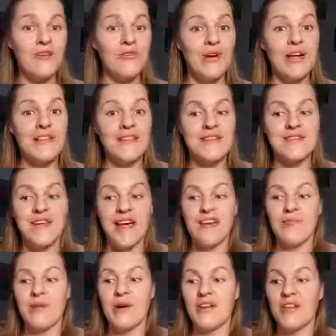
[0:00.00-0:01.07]
right? That's
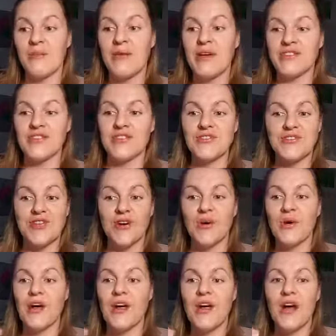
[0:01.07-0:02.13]
kind of part of the picture.
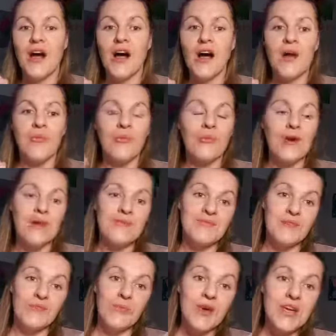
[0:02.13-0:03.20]
So when
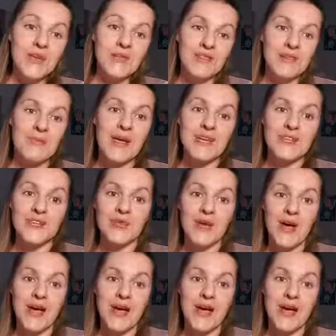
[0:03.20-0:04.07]
I'm working with the patient who